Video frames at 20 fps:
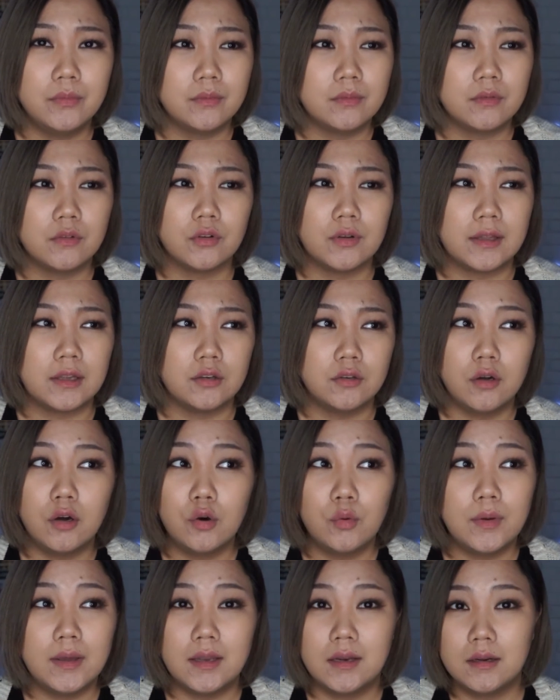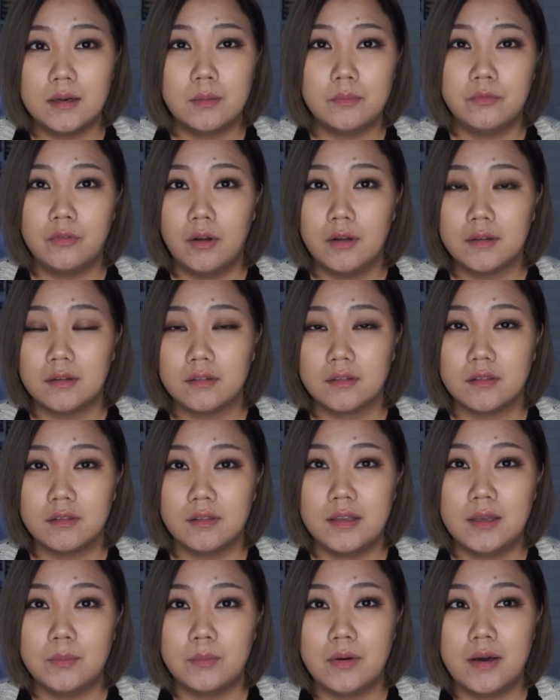They're like, no, we ended up falling
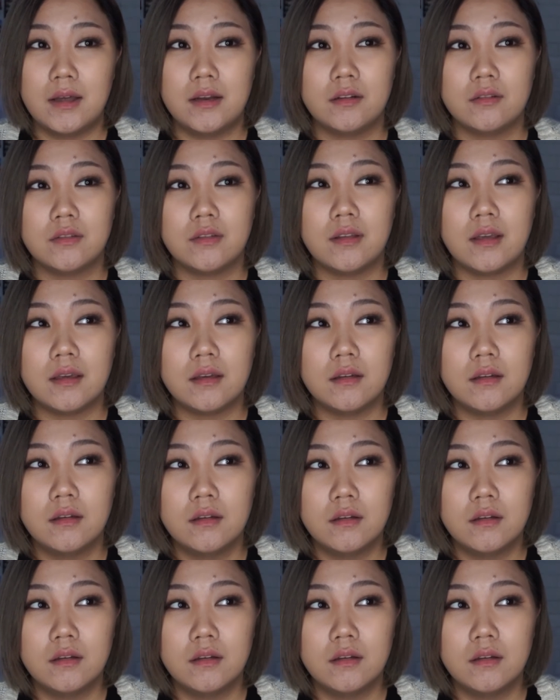asleep. And I was like,